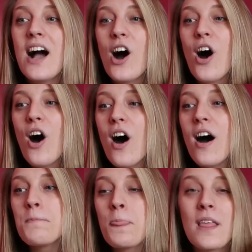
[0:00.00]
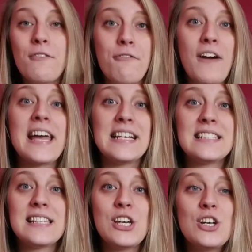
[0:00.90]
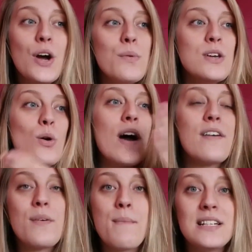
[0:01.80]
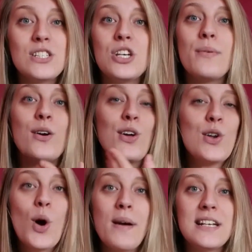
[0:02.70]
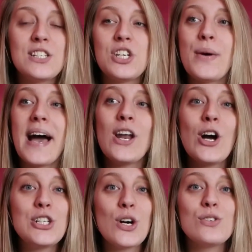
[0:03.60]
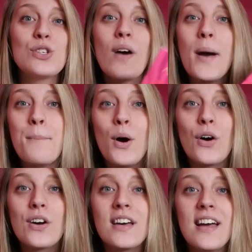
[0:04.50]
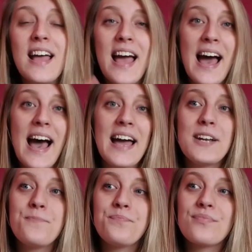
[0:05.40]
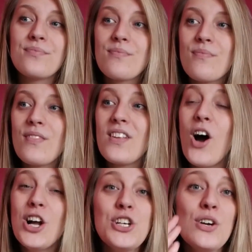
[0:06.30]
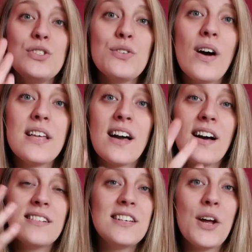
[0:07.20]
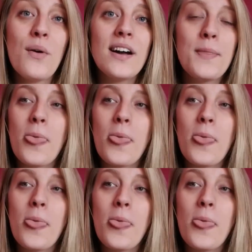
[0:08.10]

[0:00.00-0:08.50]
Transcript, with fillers: are fate. You know, you're either meant to do it or you're not meant to do it. And I chose to write a book, and I chose to write, you know, I